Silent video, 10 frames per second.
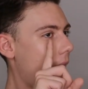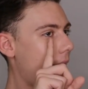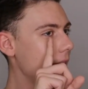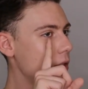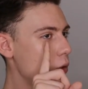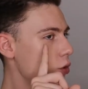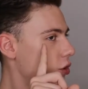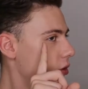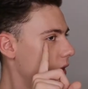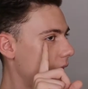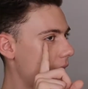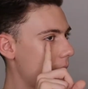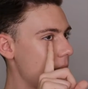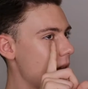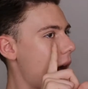I usually
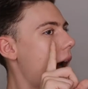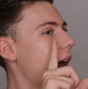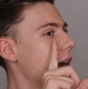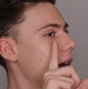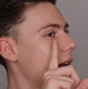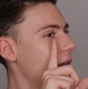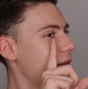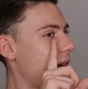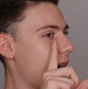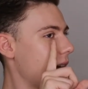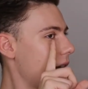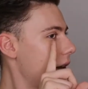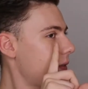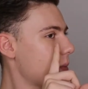am not a fan of.